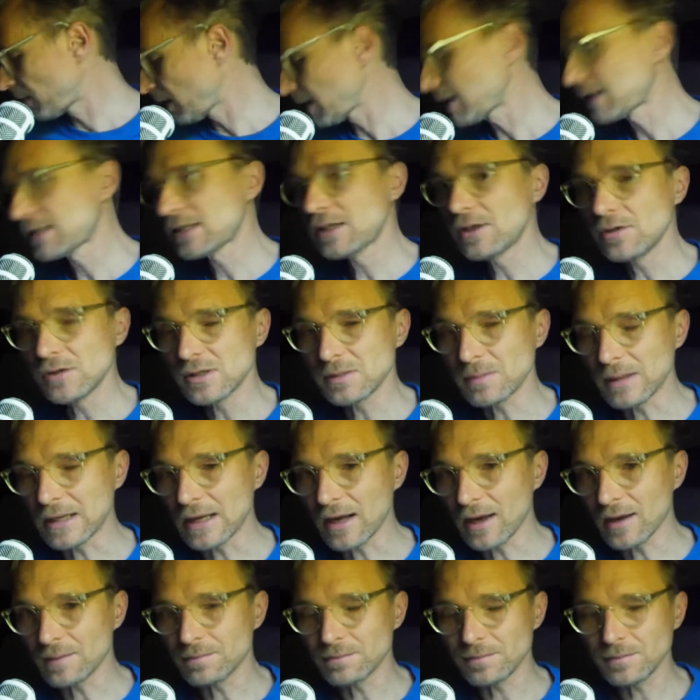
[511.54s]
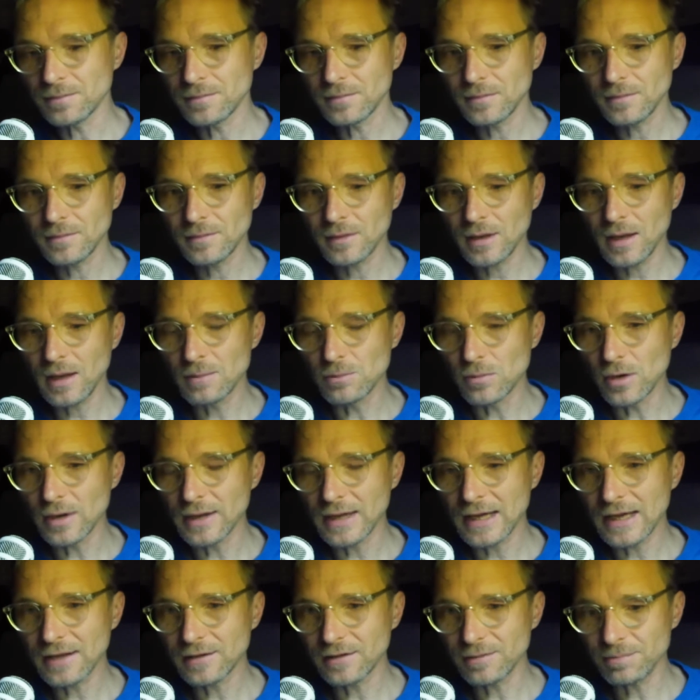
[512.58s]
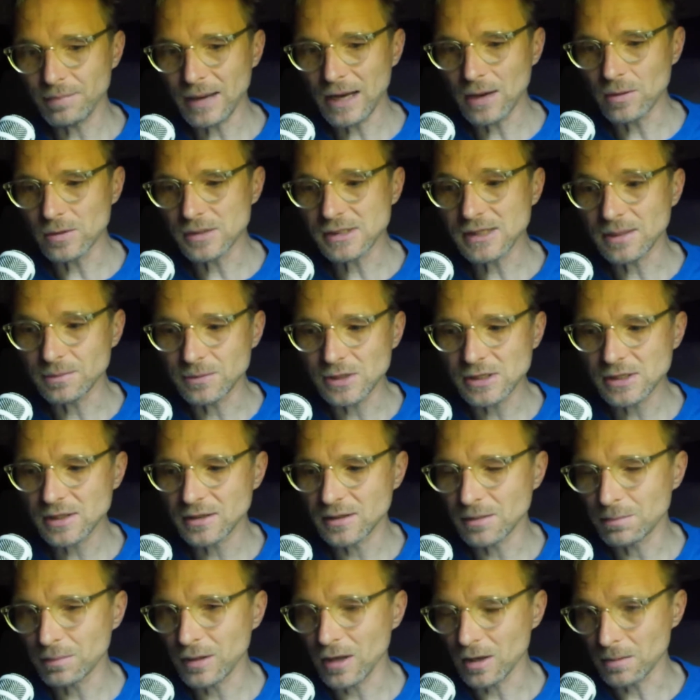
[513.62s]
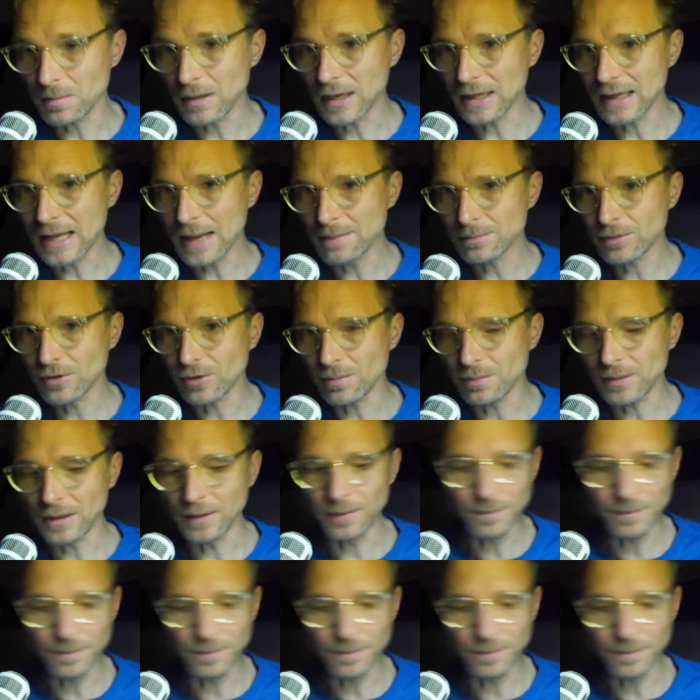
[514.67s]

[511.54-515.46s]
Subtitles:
Excuse me, I'm running out of power, so I'm just going to plug my laptop